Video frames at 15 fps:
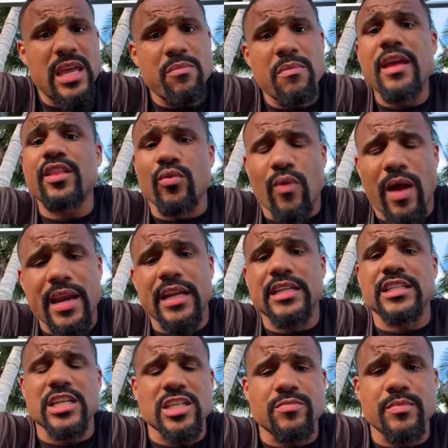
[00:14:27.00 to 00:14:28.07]
he made the right
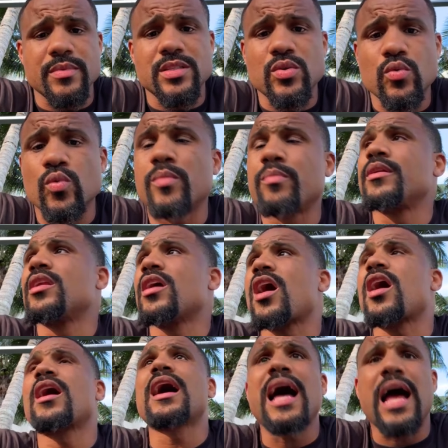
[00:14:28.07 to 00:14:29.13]
adjustments. When
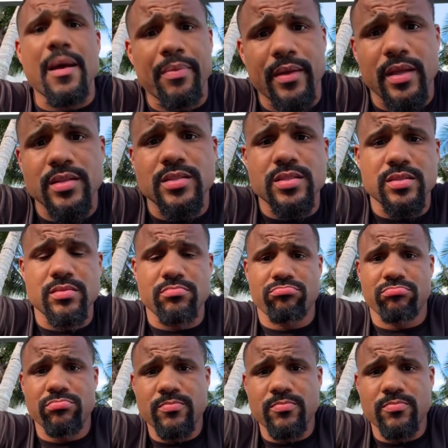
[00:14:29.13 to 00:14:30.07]
Bernard Hopkins,